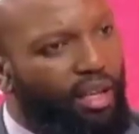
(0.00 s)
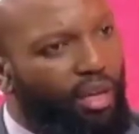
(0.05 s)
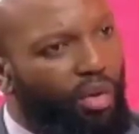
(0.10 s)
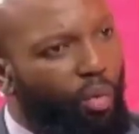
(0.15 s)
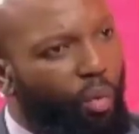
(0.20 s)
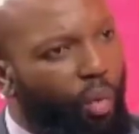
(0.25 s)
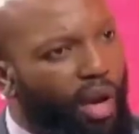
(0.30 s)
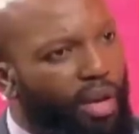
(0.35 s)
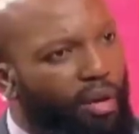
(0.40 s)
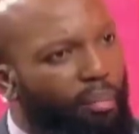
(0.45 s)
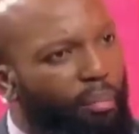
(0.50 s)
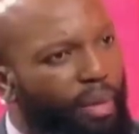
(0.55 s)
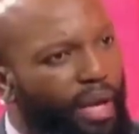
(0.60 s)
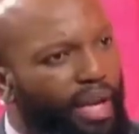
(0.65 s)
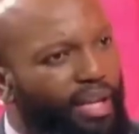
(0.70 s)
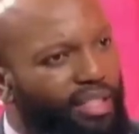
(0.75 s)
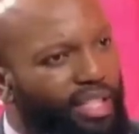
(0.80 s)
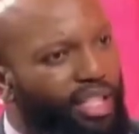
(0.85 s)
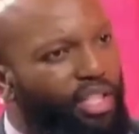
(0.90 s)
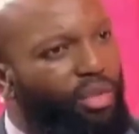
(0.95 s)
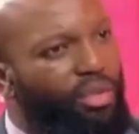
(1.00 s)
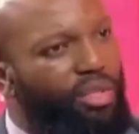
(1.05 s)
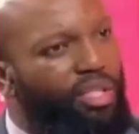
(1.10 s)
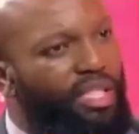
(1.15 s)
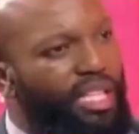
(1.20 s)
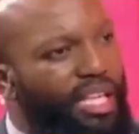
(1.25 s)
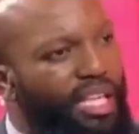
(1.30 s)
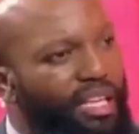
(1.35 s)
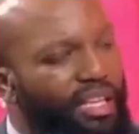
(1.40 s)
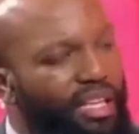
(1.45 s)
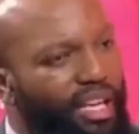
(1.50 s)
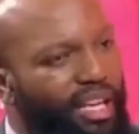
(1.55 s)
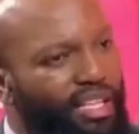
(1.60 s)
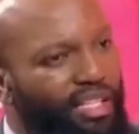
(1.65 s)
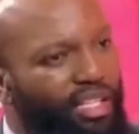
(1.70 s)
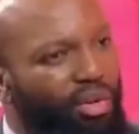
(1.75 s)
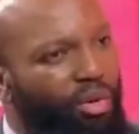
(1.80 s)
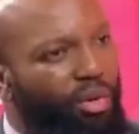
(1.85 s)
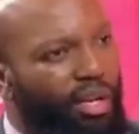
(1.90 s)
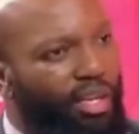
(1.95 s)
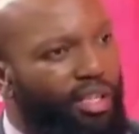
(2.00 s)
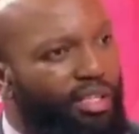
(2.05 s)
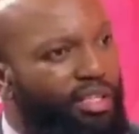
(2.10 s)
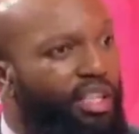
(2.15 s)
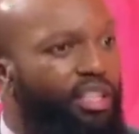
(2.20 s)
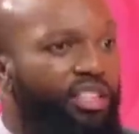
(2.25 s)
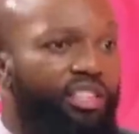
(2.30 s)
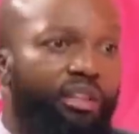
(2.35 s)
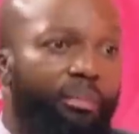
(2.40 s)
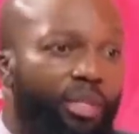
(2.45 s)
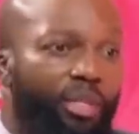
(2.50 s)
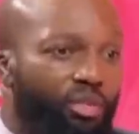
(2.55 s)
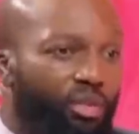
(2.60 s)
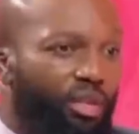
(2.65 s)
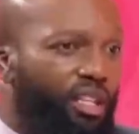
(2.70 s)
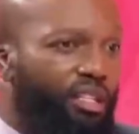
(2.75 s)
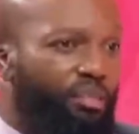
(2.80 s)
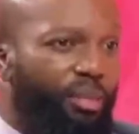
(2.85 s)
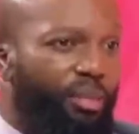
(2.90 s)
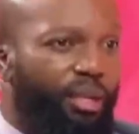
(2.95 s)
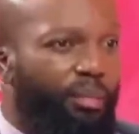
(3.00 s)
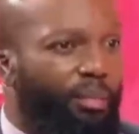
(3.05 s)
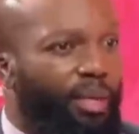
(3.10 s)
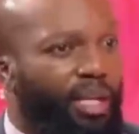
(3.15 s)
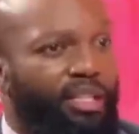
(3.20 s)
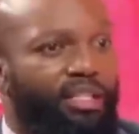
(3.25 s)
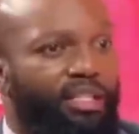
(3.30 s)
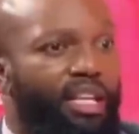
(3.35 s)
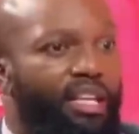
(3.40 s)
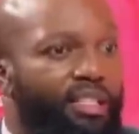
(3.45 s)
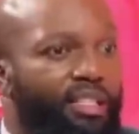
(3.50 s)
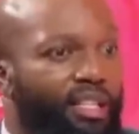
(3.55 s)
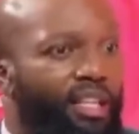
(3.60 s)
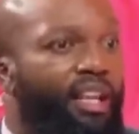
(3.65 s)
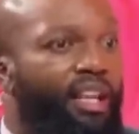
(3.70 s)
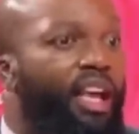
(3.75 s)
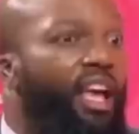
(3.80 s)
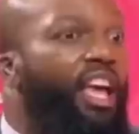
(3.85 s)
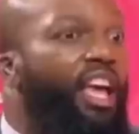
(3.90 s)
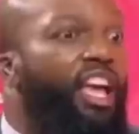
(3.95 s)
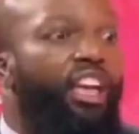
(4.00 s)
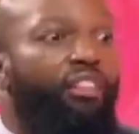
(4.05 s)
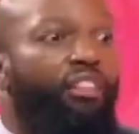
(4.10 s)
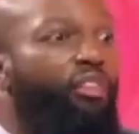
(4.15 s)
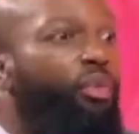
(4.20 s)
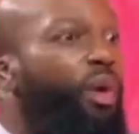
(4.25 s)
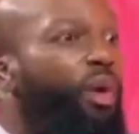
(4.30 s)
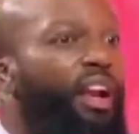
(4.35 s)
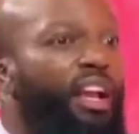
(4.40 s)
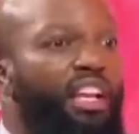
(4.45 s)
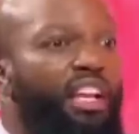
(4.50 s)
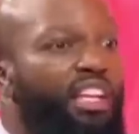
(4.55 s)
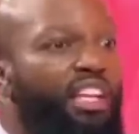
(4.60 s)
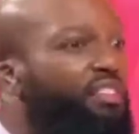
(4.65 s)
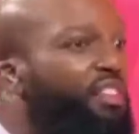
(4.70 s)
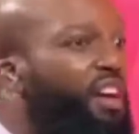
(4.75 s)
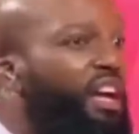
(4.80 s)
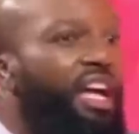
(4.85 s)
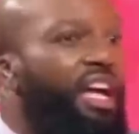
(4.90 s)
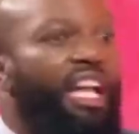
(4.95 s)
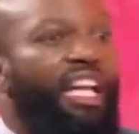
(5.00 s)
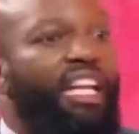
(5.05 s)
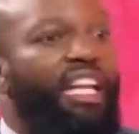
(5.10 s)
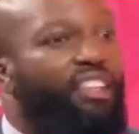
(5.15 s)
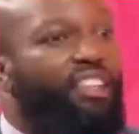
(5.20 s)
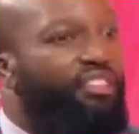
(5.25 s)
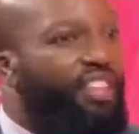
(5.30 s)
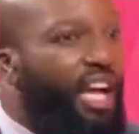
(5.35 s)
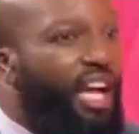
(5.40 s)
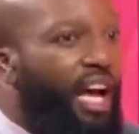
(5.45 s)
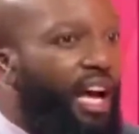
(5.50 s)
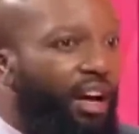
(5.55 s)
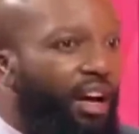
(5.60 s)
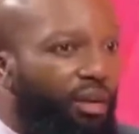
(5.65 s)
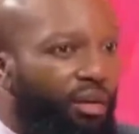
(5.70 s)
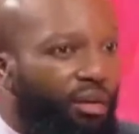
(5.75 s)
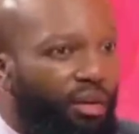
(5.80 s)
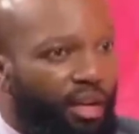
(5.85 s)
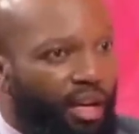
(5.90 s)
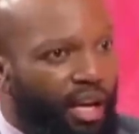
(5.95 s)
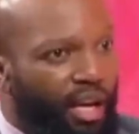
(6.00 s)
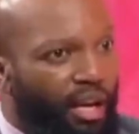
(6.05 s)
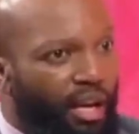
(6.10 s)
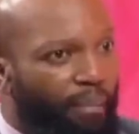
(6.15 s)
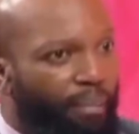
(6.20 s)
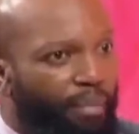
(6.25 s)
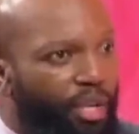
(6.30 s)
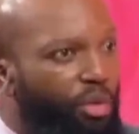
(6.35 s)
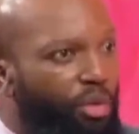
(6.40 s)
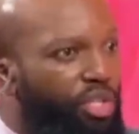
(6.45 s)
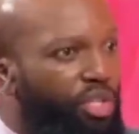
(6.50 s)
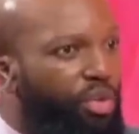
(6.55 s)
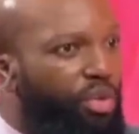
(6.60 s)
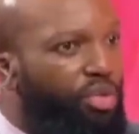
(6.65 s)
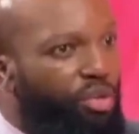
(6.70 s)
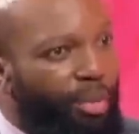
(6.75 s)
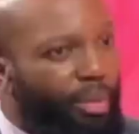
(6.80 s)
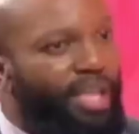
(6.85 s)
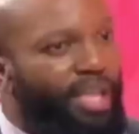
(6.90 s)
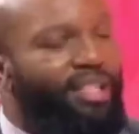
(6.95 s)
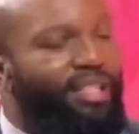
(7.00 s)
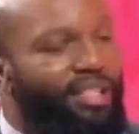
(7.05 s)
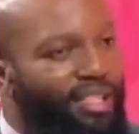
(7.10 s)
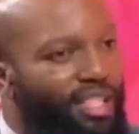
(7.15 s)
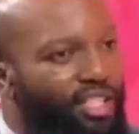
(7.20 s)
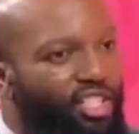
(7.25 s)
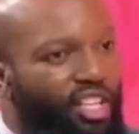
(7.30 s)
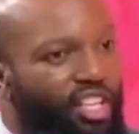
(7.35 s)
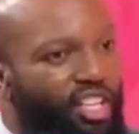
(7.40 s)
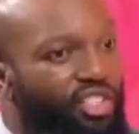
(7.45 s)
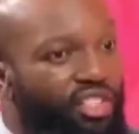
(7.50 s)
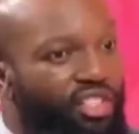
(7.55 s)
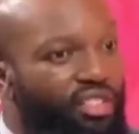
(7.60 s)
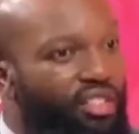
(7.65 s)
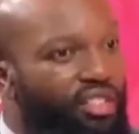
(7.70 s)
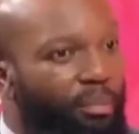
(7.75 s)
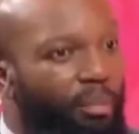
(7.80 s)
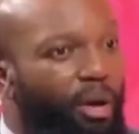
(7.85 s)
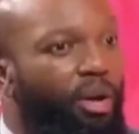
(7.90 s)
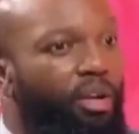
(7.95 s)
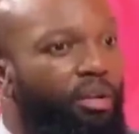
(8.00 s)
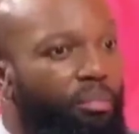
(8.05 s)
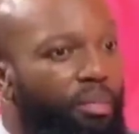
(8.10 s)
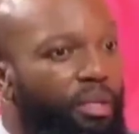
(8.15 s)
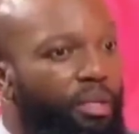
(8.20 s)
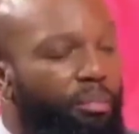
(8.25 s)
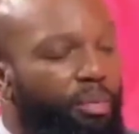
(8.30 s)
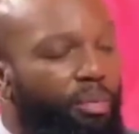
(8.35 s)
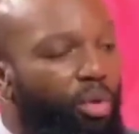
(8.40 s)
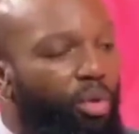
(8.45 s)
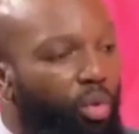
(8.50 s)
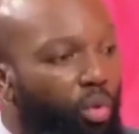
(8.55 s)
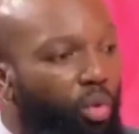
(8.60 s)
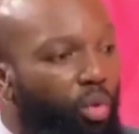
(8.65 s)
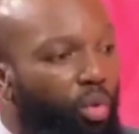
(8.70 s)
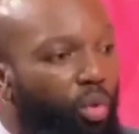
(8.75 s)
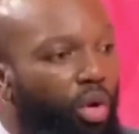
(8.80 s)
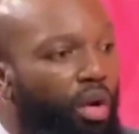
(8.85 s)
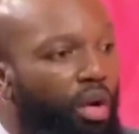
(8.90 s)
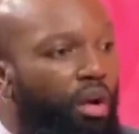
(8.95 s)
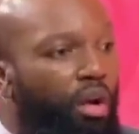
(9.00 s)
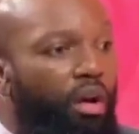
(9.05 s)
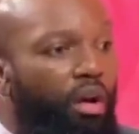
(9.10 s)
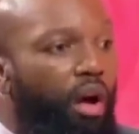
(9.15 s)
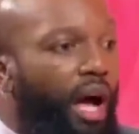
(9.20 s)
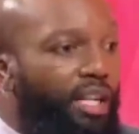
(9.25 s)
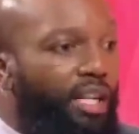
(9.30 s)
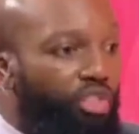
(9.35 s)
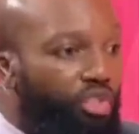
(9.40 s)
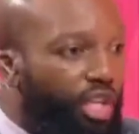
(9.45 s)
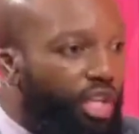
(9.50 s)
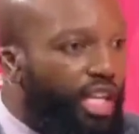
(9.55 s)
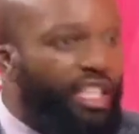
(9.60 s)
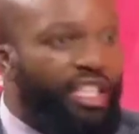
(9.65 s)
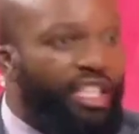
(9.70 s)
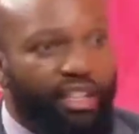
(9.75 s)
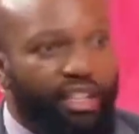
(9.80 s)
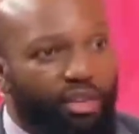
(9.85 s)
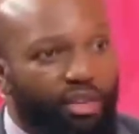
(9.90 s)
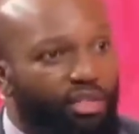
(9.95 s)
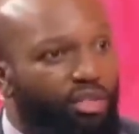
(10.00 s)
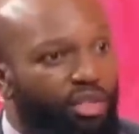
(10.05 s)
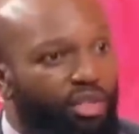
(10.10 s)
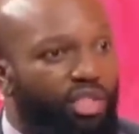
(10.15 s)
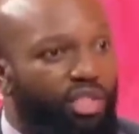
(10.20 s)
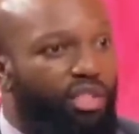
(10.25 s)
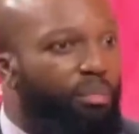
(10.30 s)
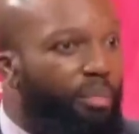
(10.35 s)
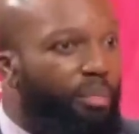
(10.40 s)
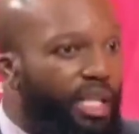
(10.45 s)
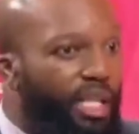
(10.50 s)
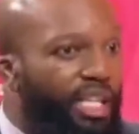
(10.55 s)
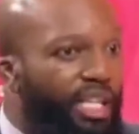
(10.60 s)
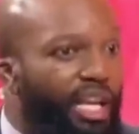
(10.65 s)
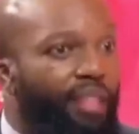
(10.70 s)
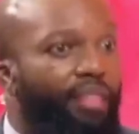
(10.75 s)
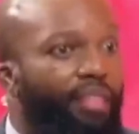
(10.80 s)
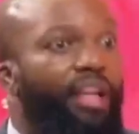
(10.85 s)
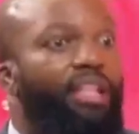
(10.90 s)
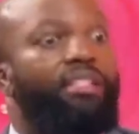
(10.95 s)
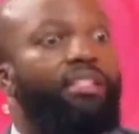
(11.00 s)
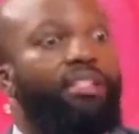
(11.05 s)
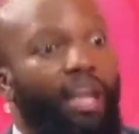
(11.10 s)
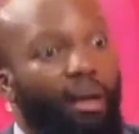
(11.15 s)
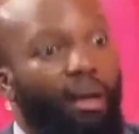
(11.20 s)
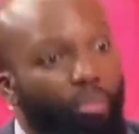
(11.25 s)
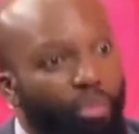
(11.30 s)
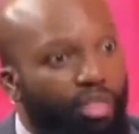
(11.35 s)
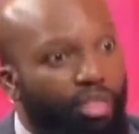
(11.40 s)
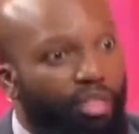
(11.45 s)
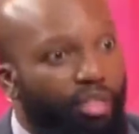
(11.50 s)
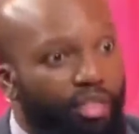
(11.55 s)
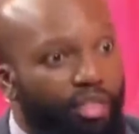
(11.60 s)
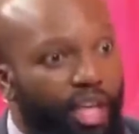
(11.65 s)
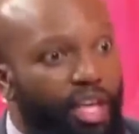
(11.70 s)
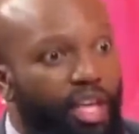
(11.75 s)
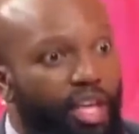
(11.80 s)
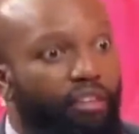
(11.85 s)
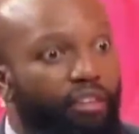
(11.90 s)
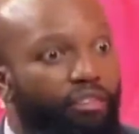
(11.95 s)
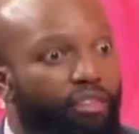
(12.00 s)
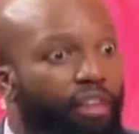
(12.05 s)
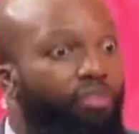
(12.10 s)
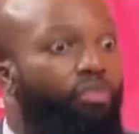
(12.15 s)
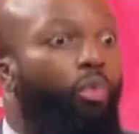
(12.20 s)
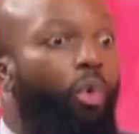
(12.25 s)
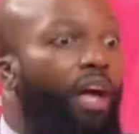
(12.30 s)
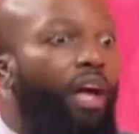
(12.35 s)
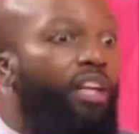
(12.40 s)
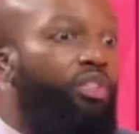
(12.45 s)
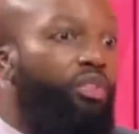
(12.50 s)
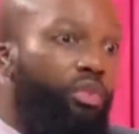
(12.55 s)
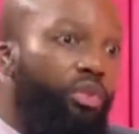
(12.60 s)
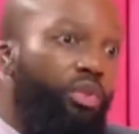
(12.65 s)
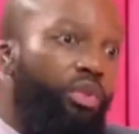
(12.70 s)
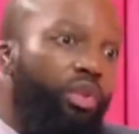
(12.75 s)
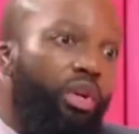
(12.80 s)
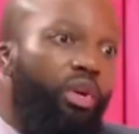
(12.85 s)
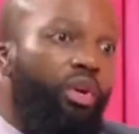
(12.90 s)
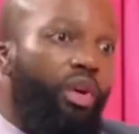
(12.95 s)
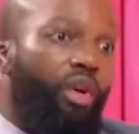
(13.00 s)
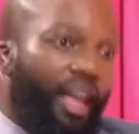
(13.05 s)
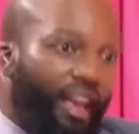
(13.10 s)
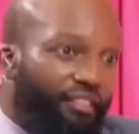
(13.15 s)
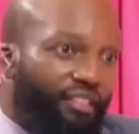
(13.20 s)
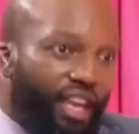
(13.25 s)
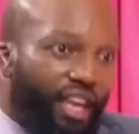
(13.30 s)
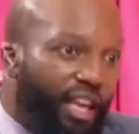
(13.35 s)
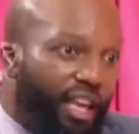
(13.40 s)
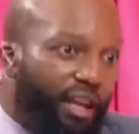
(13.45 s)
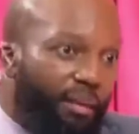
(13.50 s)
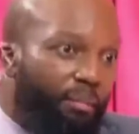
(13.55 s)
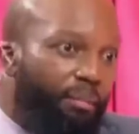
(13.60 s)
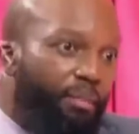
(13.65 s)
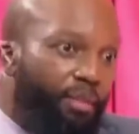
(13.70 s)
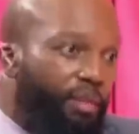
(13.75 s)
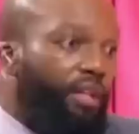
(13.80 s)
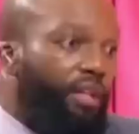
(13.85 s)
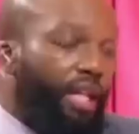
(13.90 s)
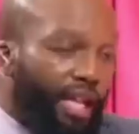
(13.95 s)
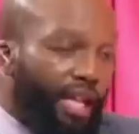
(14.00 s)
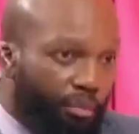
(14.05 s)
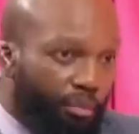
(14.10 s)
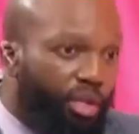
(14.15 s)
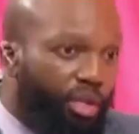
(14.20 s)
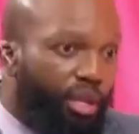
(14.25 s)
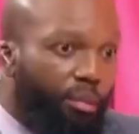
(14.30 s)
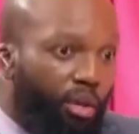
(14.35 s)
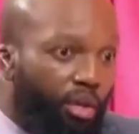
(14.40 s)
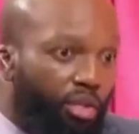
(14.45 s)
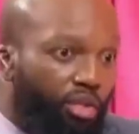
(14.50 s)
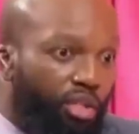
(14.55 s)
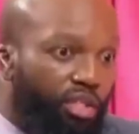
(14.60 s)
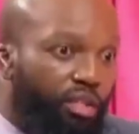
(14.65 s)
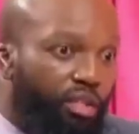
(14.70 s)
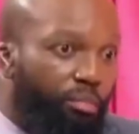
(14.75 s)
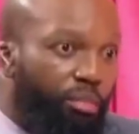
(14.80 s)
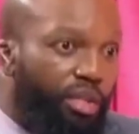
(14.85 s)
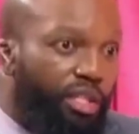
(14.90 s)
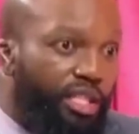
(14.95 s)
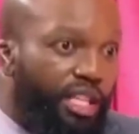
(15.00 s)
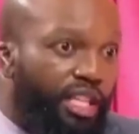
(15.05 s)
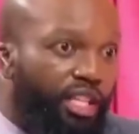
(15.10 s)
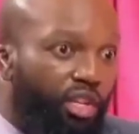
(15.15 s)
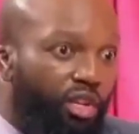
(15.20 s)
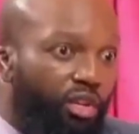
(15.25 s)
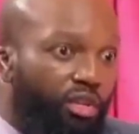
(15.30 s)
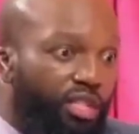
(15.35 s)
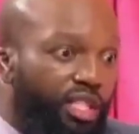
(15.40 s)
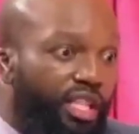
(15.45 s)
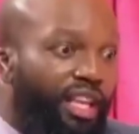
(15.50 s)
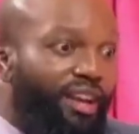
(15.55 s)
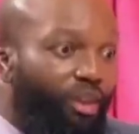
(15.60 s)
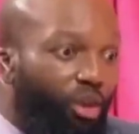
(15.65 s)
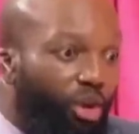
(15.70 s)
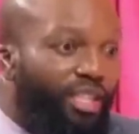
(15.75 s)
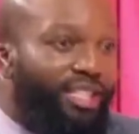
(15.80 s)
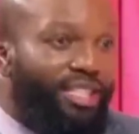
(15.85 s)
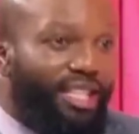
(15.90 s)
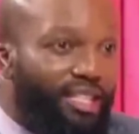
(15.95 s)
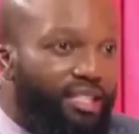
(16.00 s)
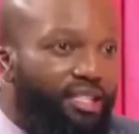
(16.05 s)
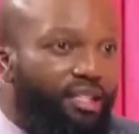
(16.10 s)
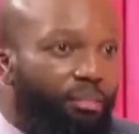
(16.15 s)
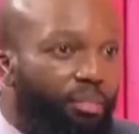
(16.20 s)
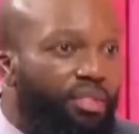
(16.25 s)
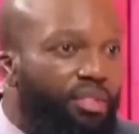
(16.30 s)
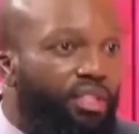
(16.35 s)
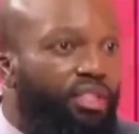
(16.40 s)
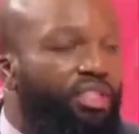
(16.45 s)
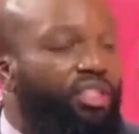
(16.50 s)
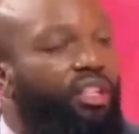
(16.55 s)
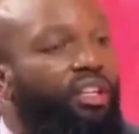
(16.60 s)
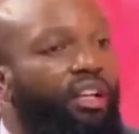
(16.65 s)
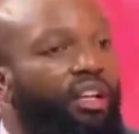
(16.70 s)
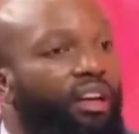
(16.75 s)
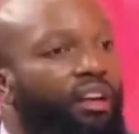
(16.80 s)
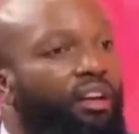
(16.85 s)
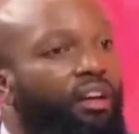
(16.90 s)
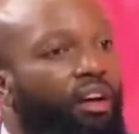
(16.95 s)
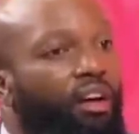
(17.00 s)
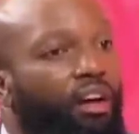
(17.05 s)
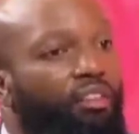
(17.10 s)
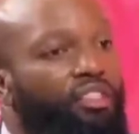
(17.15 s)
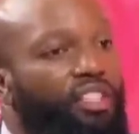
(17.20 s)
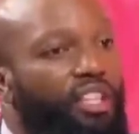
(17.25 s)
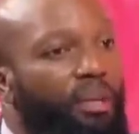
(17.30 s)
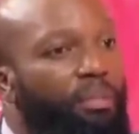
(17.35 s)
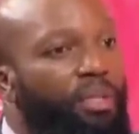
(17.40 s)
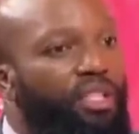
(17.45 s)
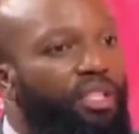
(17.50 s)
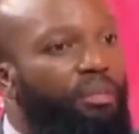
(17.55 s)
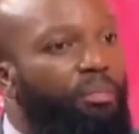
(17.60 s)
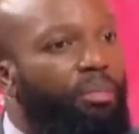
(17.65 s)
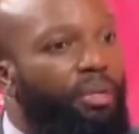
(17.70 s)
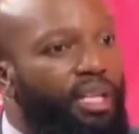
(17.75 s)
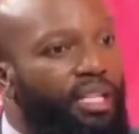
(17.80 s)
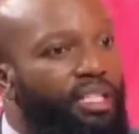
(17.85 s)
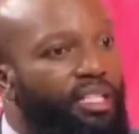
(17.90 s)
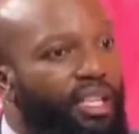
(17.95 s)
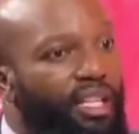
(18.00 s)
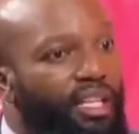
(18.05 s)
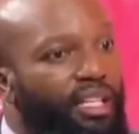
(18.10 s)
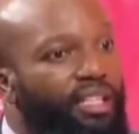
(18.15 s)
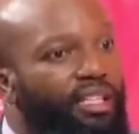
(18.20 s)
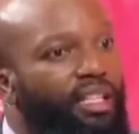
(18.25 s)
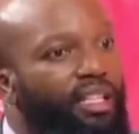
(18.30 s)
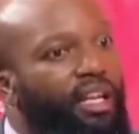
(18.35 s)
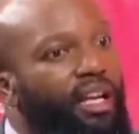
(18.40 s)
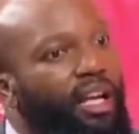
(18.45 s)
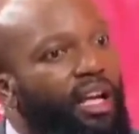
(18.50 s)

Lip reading: What impact are you seeing as the organization? I mean, Julius Malema last night said, if you want to leave, leave now. He was also making suggestions about people who are trending on social media, that some within the EFF want to have him, and I'm talking about Dr. Mbuyiseni Ndlozi here, contest the position of deputy president.